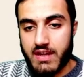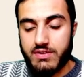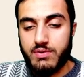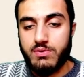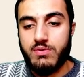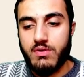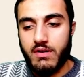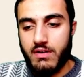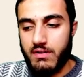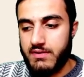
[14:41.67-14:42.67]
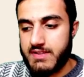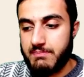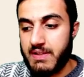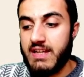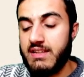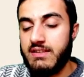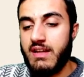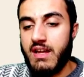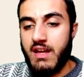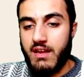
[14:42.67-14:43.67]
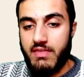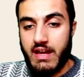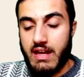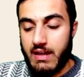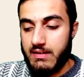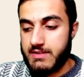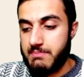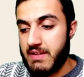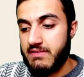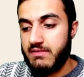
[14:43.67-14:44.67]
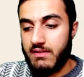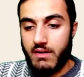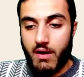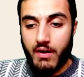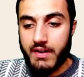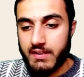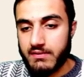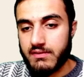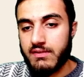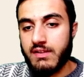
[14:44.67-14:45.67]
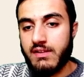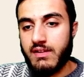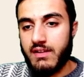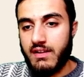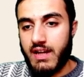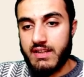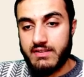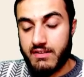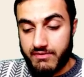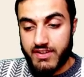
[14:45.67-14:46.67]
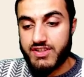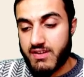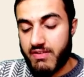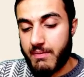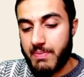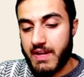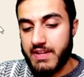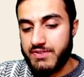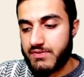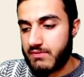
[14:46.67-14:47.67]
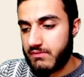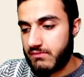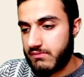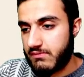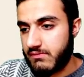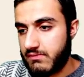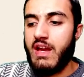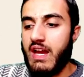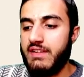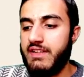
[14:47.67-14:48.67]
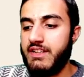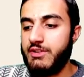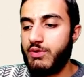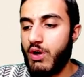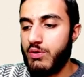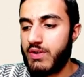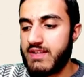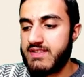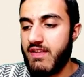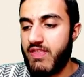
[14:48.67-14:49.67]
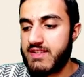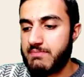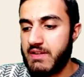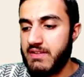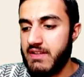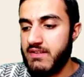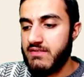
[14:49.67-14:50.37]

that you uh, displayed the spin on it and refresh the page. And here you go, you can see the spin